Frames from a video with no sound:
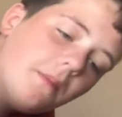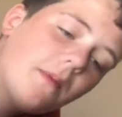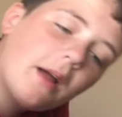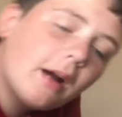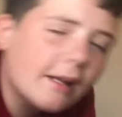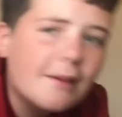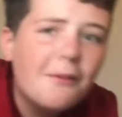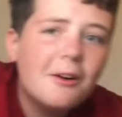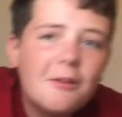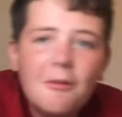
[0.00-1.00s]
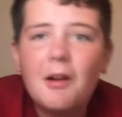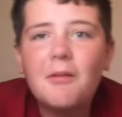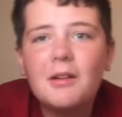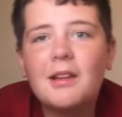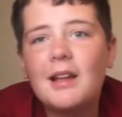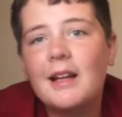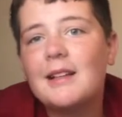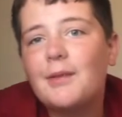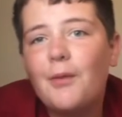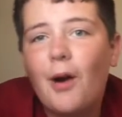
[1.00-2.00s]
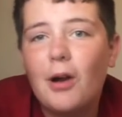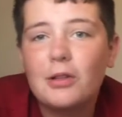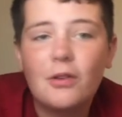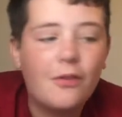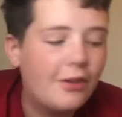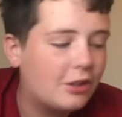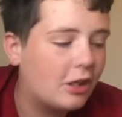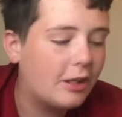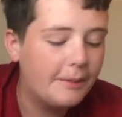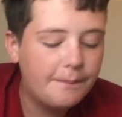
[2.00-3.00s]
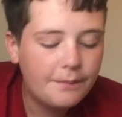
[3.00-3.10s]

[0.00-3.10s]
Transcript: I like the wooden one with the nice fossil fish on it.